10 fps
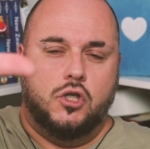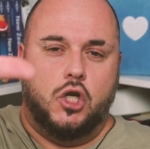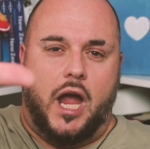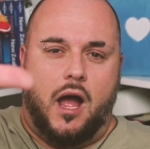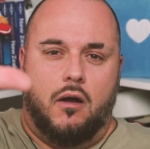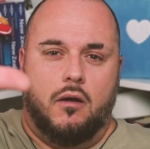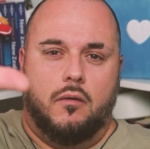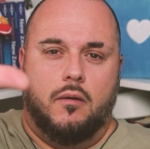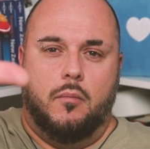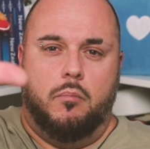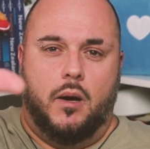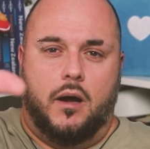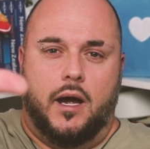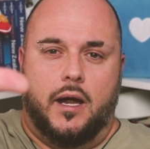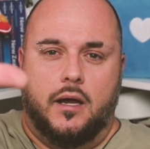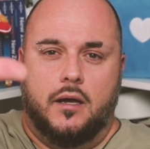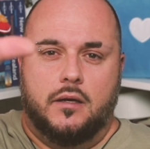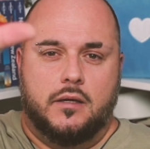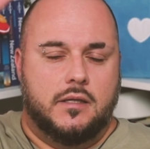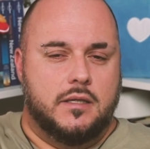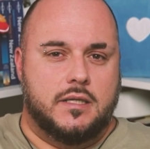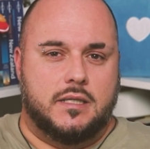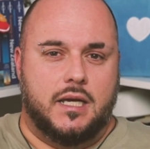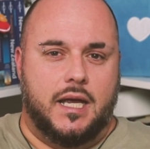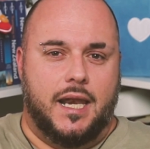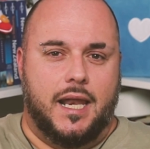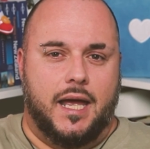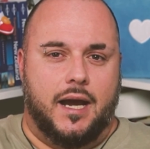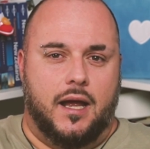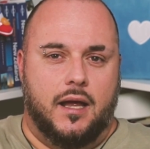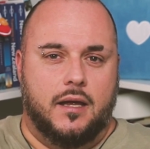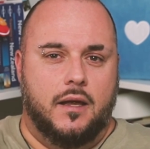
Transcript: Ciao. Bye. See you later.